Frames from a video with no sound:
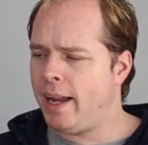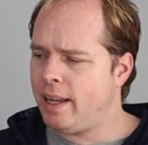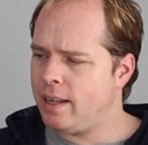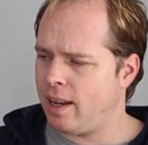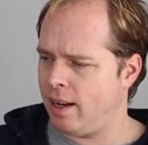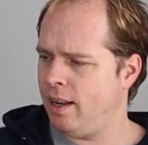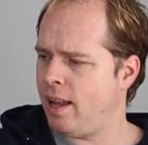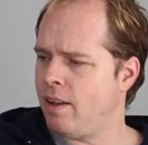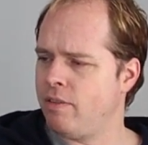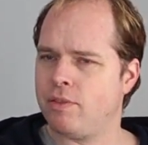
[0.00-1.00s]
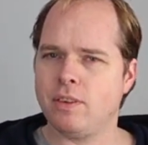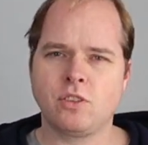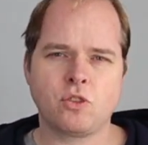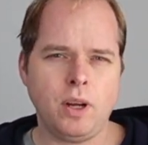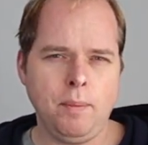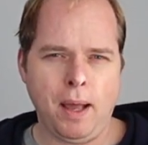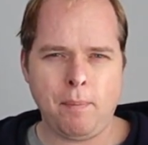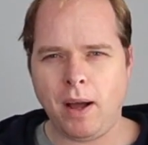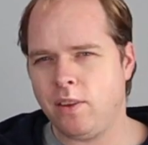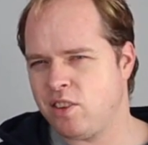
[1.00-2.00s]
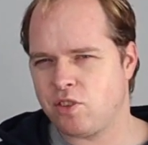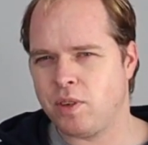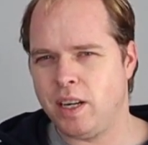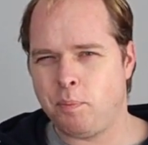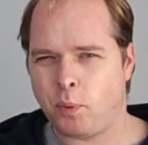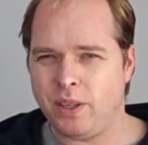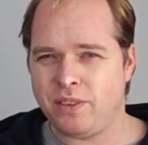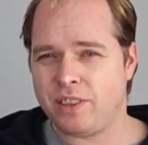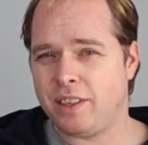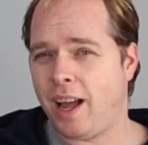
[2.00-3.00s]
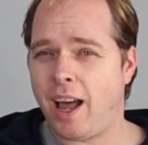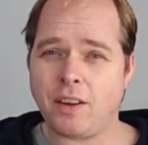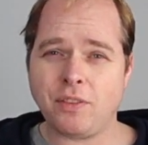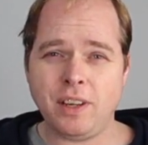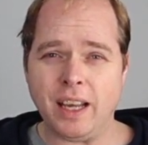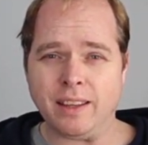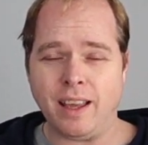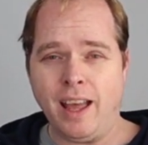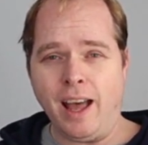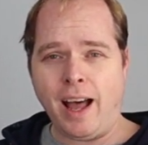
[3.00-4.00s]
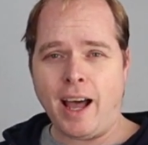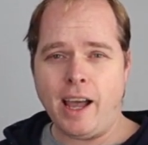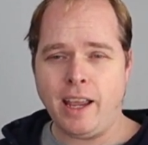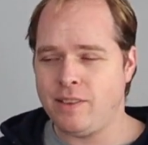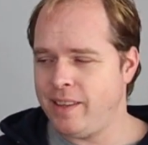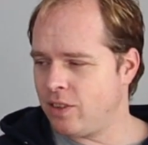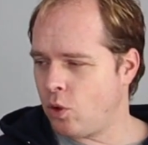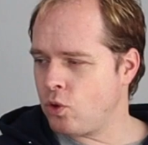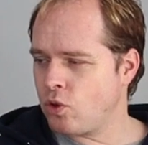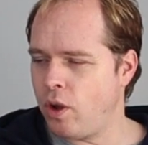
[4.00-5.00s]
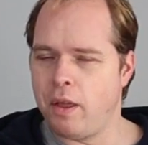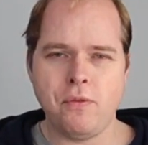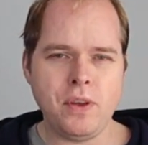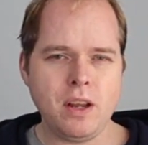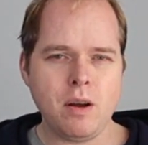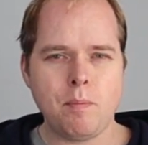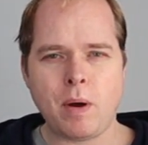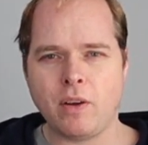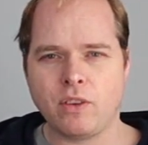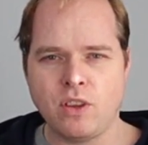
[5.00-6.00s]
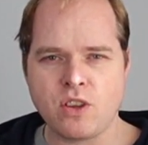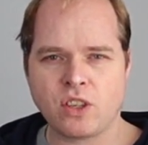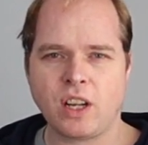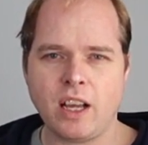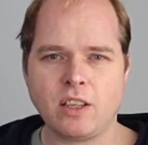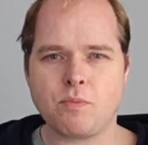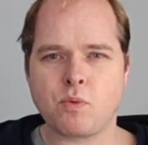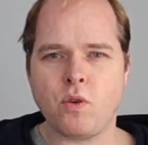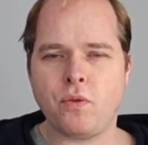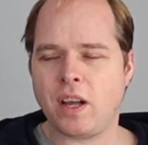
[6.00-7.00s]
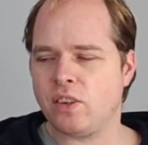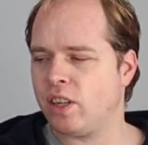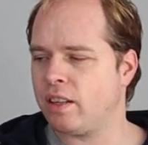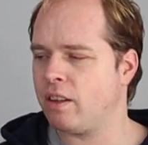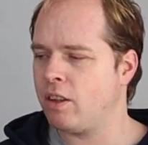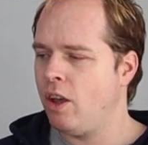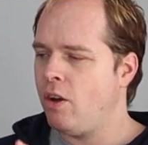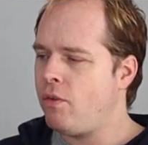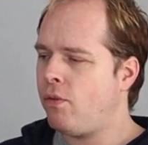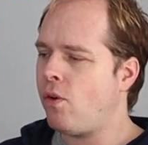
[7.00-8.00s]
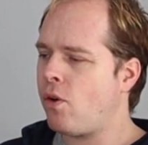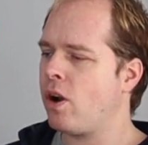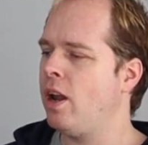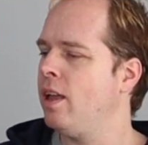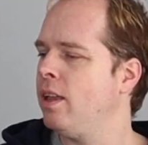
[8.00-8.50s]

I did a live stream about this 3D printer. After that I did also a video about the slicer profile setting for